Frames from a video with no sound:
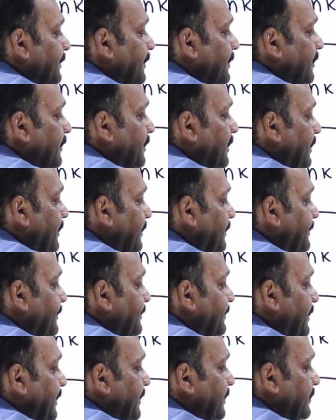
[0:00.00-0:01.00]
Okay,
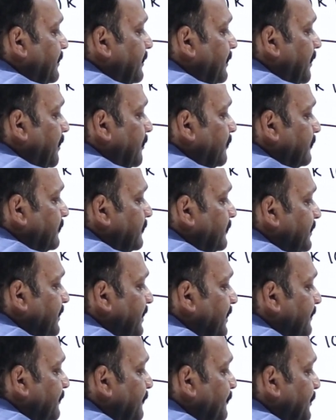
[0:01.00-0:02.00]
right, now
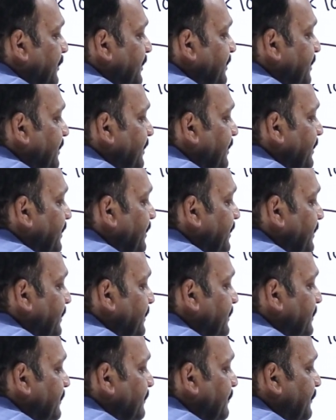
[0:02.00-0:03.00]
the pressure here
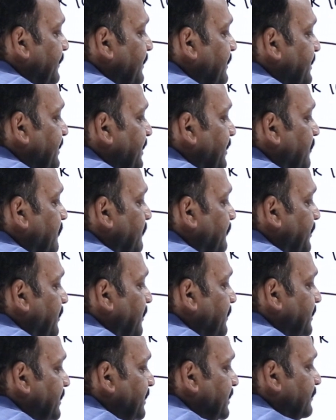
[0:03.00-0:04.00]
is 0
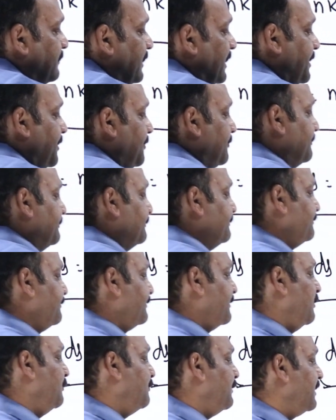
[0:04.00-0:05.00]
because it is vacuum.
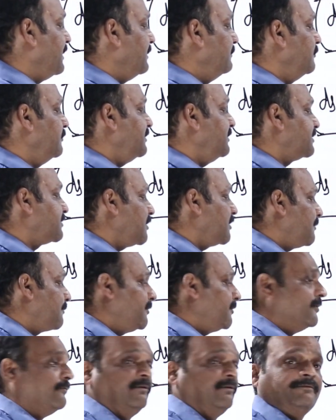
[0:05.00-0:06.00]
Now if I remove this
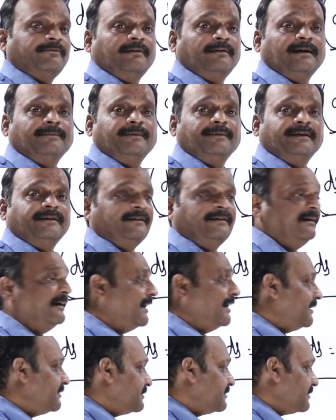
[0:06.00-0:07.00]
stopcock, what will happen?
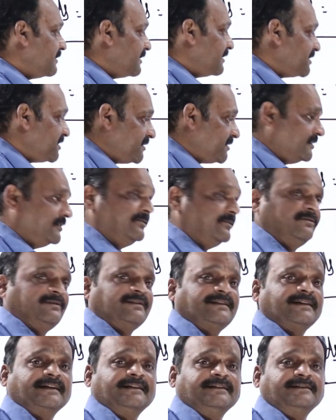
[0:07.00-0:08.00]
Gas rushes into the
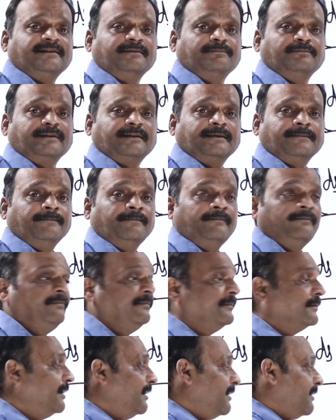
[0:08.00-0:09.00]
second chamber
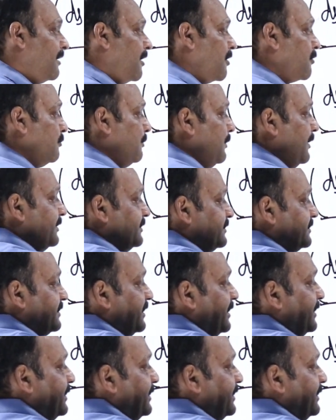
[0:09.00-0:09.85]
and occupies the